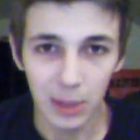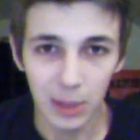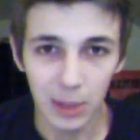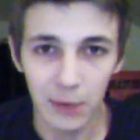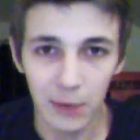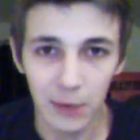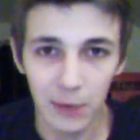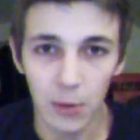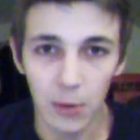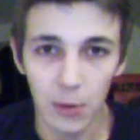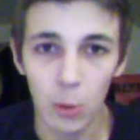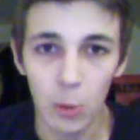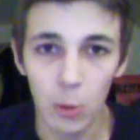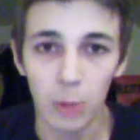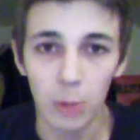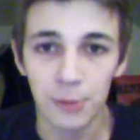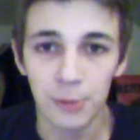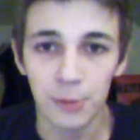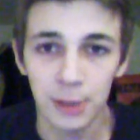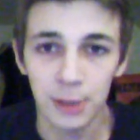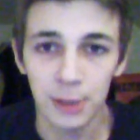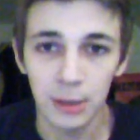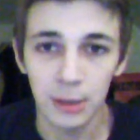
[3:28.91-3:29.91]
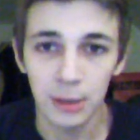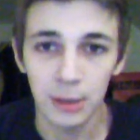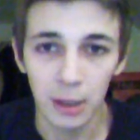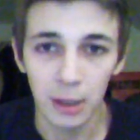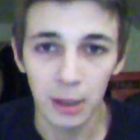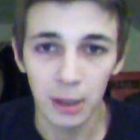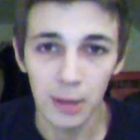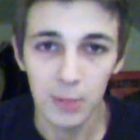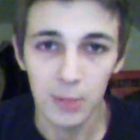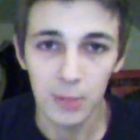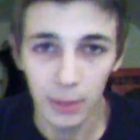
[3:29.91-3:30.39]
we have a horrible scene
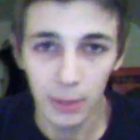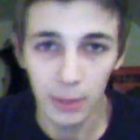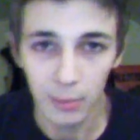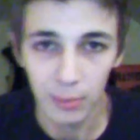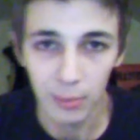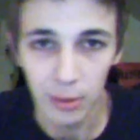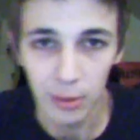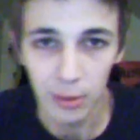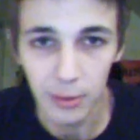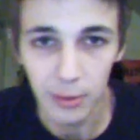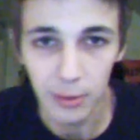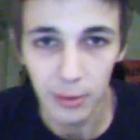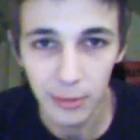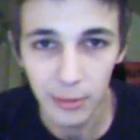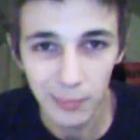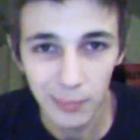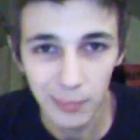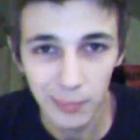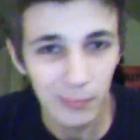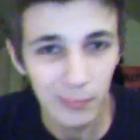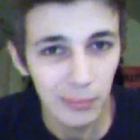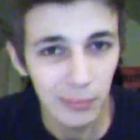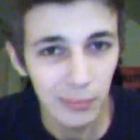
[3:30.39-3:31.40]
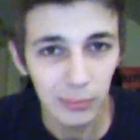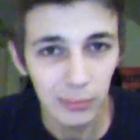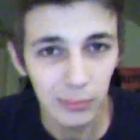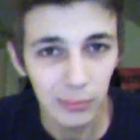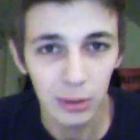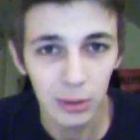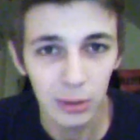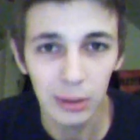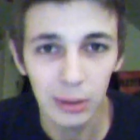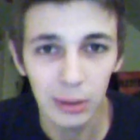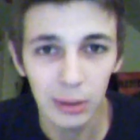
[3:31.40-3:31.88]
that comes up with
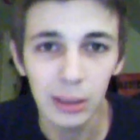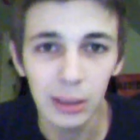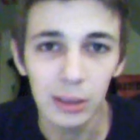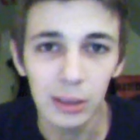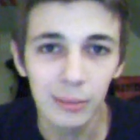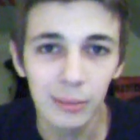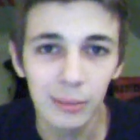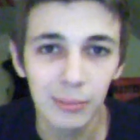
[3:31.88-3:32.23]
the